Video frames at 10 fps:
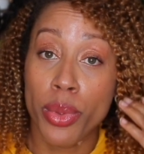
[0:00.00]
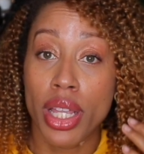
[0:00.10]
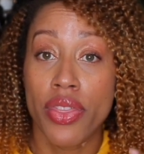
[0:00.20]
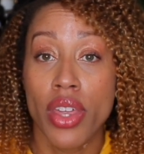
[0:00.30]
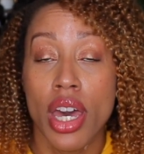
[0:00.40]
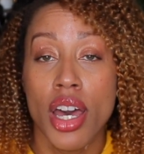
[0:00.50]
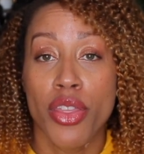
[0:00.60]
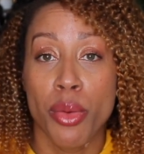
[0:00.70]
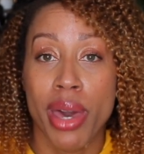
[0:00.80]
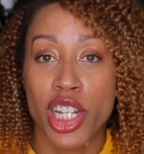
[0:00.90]
with
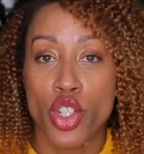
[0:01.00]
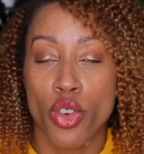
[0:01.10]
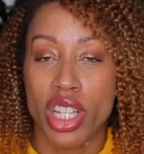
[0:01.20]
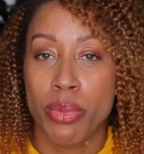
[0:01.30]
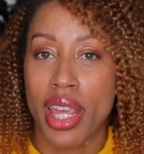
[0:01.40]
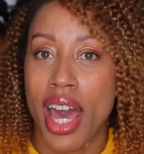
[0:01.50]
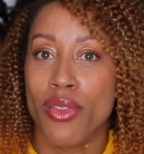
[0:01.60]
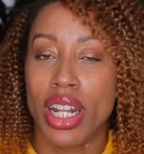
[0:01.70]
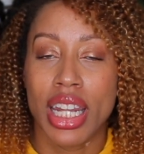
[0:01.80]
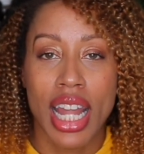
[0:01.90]
The Main Choice, but they
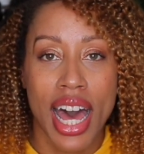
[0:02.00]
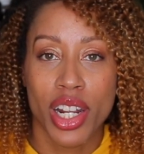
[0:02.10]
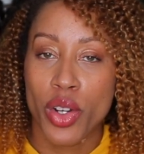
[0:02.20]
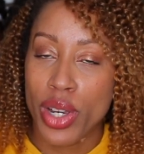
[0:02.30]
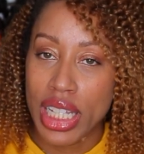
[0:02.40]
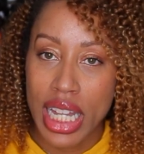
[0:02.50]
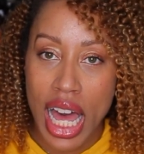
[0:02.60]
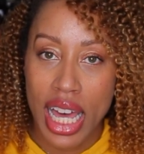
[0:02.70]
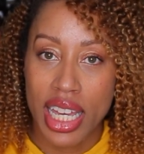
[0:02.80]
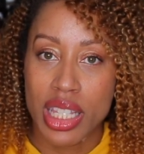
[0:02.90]
have a lot of great
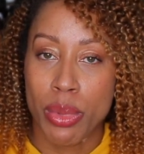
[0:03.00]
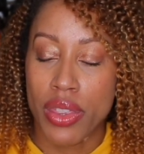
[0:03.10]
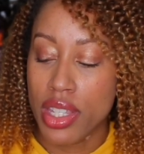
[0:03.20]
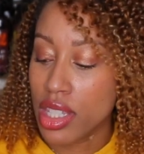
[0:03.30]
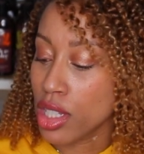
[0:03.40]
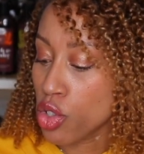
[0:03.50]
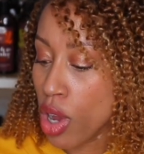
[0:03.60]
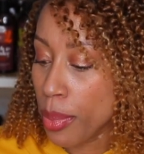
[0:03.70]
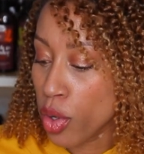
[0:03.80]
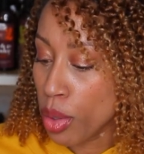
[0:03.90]
lines. But this is the
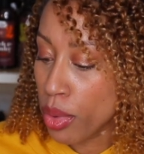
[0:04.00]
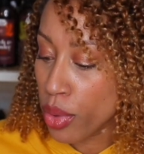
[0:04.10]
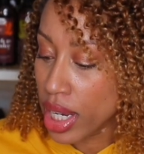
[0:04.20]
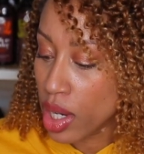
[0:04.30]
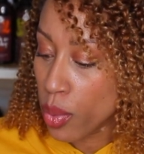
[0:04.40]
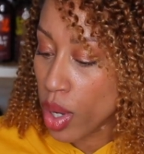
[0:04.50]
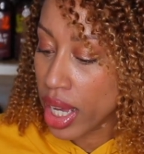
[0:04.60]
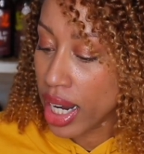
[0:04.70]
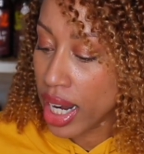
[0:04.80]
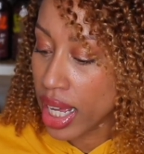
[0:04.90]
Tropical Moringa
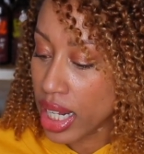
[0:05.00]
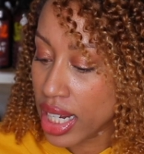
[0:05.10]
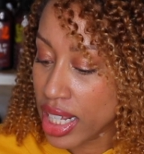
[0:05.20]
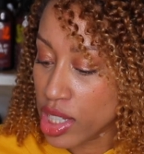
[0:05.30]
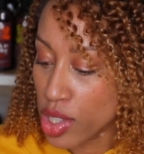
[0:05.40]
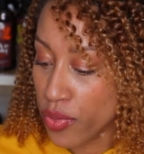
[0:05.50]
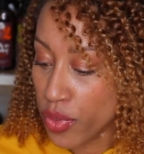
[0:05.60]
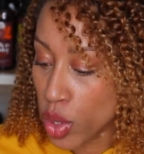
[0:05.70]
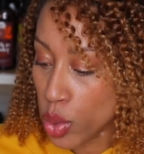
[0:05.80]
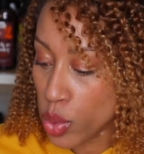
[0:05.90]
one, and it is
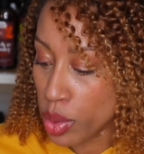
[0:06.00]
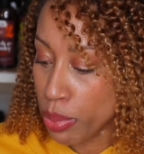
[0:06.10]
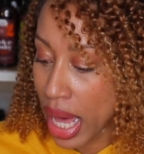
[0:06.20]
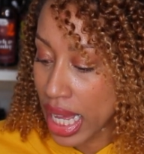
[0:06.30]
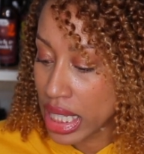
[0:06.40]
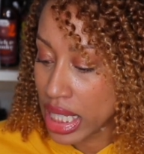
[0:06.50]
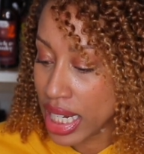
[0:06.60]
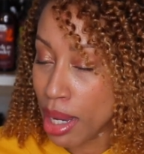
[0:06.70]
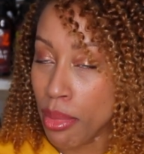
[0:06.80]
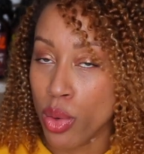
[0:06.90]
infused with
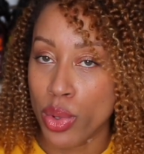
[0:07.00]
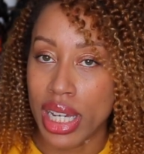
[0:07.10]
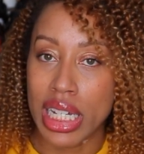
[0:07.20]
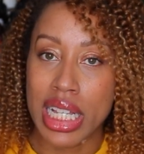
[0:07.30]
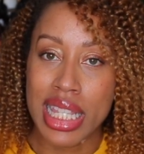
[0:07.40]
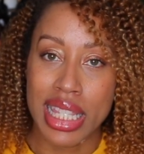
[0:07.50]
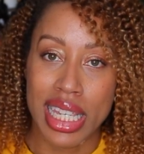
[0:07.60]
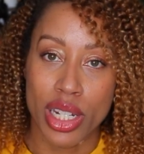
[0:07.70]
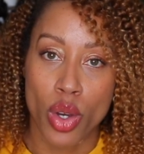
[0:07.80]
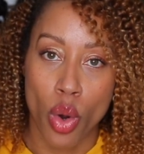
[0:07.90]
biotin and Moringa
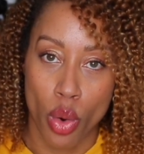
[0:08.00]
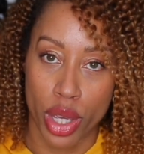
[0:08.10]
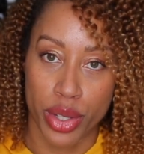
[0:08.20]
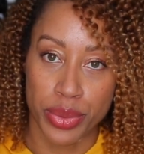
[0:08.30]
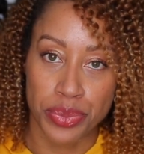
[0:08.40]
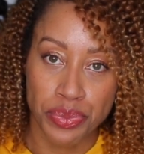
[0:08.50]
Seed Oil.